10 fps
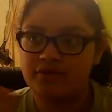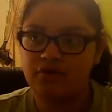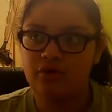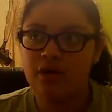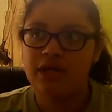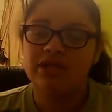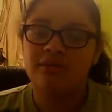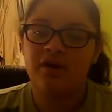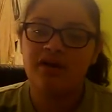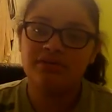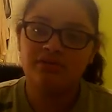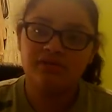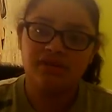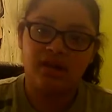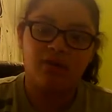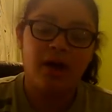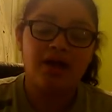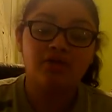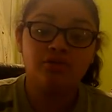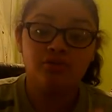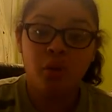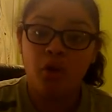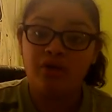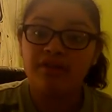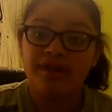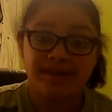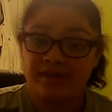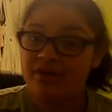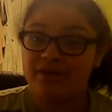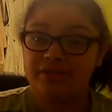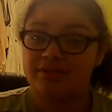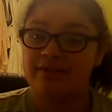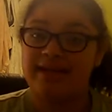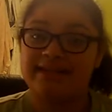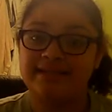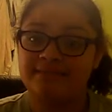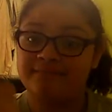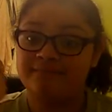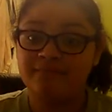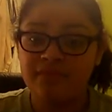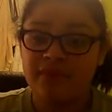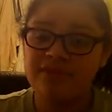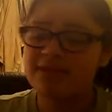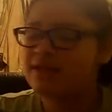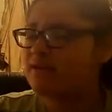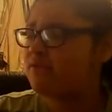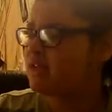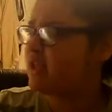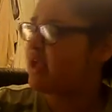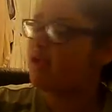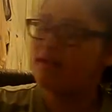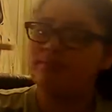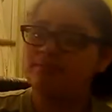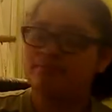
So why do why do more than you can do less? So I definitely like it.